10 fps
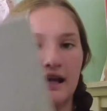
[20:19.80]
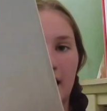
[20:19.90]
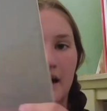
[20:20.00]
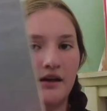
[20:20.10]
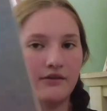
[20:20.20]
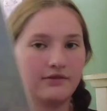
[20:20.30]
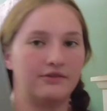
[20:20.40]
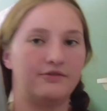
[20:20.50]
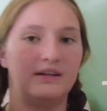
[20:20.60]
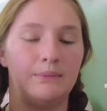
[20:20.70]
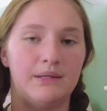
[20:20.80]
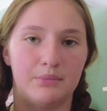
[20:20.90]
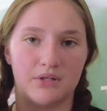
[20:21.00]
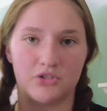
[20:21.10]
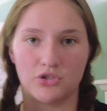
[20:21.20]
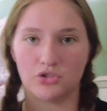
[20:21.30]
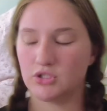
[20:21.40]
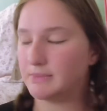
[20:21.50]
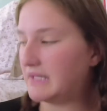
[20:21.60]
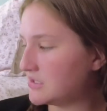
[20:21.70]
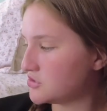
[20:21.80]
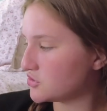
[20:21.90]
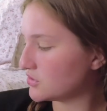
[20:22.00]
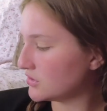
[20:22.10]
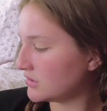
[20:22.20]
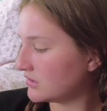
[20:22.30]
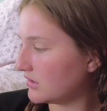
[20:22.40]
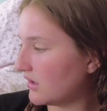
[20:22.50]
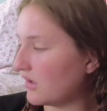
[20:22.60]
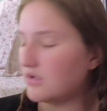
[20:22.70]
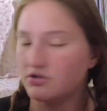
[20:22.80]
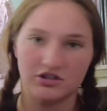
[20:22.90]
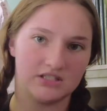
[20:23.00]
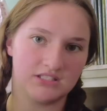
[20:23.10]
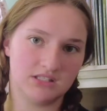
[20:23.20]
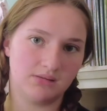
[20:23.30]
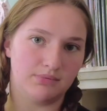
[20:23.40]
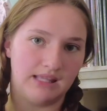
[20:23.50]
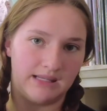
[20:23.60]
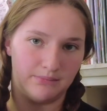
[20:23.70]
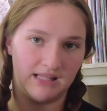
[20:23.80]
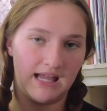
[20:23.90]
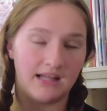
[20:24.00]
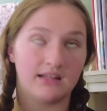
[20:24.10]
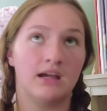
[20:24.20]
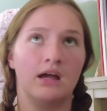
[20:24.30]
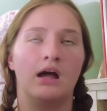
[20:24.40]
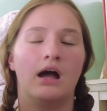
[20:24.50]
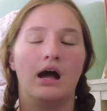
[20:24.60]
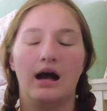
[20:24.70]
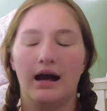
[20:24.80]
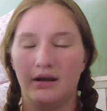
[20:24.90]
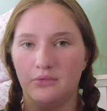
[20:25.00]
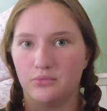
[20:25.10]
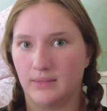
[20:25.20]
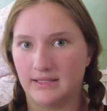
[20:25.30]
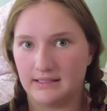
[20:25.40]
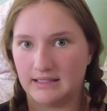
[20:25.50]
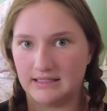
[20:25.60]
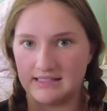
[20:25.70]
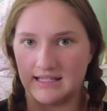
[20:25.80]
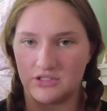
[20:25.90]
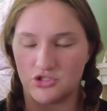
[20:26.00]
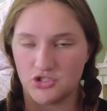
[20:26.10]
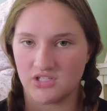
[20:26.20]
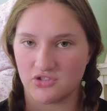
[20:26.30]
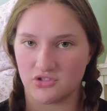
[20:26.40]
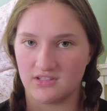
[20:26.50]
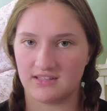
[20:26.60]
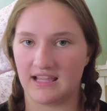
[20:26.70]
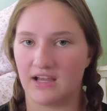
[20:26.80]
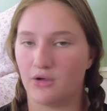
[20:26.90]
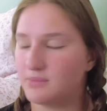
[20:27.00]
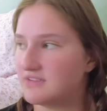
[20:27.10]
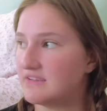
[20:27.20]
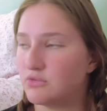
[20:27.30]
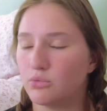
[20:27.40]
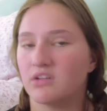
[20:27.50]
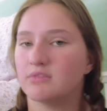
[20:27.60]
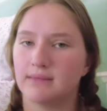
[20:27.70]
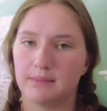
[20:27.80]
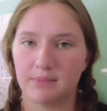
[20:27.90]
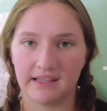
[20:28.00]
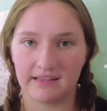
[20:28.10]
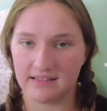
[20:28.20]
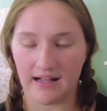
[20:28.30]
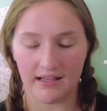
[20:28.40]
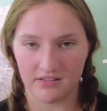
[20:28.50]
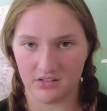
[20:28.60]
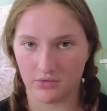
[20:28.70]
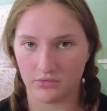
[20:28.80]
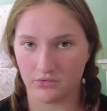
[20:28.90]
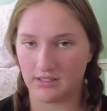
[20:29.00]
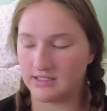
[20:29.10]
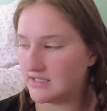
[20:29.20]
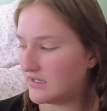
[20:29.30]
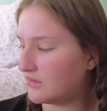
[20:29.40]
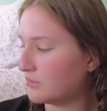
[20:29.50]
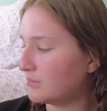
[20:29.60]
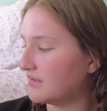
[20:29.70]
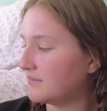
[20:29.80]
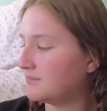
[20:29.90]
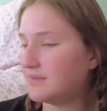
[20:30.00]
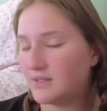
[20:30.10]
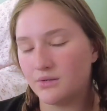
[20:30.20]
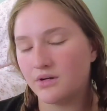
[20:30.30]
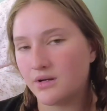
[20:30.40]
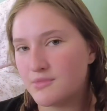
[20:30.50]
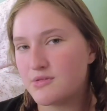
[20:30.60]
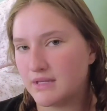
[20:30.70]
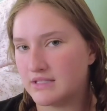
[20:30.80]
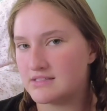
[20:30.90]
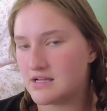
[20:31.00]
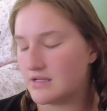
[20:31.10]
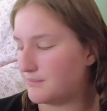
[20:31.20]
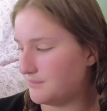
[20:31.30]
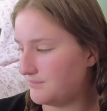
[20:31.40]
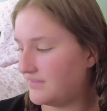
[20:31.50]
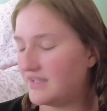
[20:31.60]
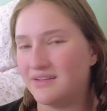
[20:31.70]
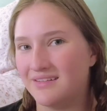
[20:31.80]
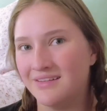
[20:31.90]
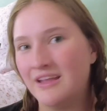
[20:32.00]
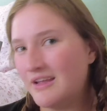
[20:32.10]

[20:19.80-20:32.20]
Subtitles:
have Phoebe Bridgers' Punisher on just plain black. I really need to get Strangers in the Alps. It's one of my biggest ISOs right now, but it'll come to me in time. And